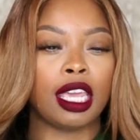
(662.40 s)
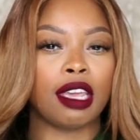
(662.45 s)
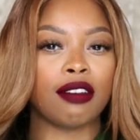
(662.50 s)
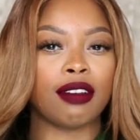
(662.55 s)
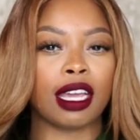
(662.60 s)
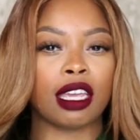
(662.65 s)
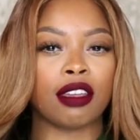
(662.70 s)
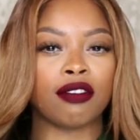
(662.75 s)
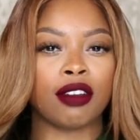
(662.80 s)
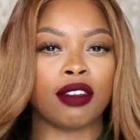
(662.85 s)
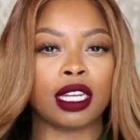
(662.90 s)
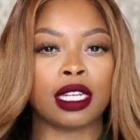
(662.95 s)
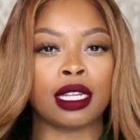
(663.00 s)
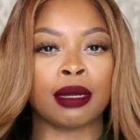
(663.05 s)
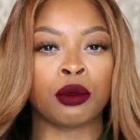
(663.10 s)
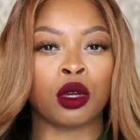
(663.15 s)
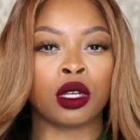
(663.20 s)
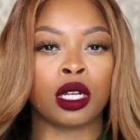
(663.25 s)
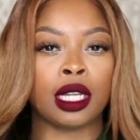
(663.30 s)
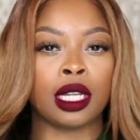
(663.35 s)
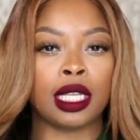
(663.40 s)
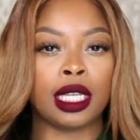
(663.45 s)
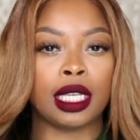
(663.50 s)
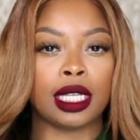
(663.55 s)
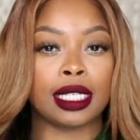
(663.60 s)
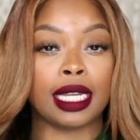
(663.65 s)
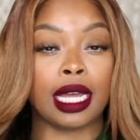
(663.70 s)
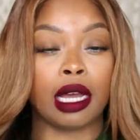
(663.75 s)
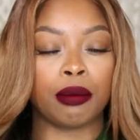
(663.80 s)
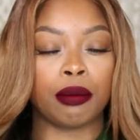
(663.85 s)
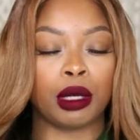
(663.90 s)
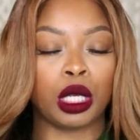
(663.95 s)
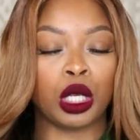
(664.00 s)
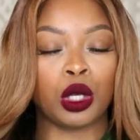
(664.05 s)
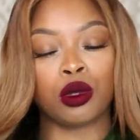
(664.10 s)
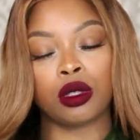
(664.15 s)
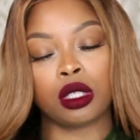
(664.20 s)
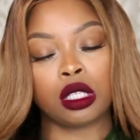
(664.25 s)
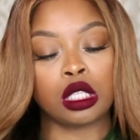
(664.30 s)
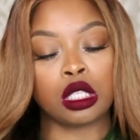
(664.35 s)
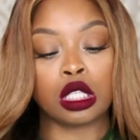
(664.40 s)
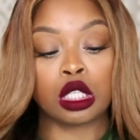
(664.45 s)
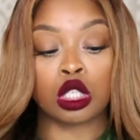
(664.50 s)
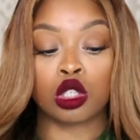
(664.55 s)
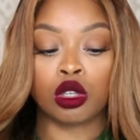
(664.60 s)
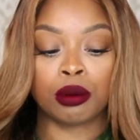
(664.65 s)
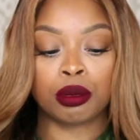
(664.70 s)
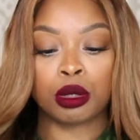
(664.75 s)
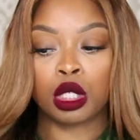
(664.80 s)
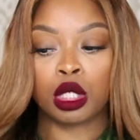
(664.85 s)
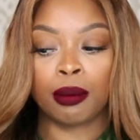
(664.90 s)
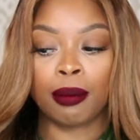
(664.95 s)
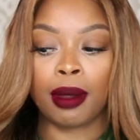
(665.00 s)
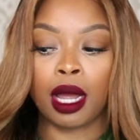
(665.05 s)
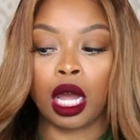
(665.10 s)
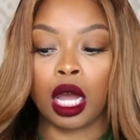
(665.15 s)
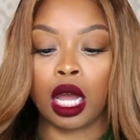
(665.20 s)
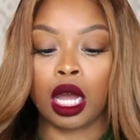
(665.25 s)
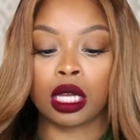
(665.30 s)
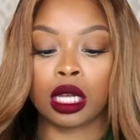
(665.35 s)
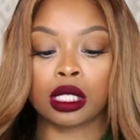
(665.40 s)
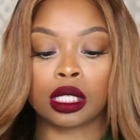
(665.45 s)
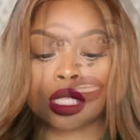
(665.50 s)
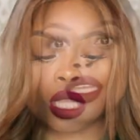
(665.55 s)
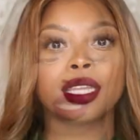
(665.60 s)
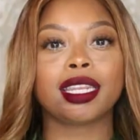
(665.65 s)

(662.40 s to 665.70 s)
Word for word: If I can find it, I'm going to link it down below in the description box.